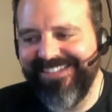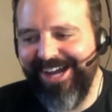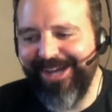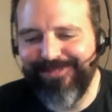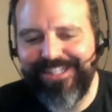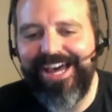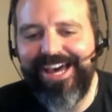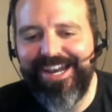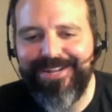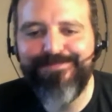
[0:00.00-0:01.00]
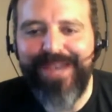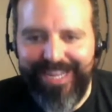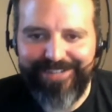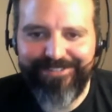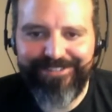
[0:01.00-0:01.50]
I'm glad I'm
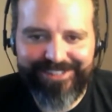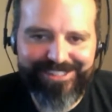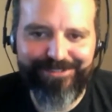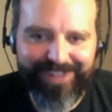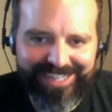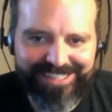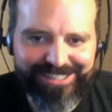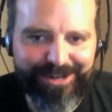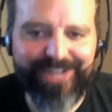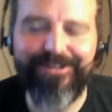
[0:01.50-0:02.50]
paying for this advice, right?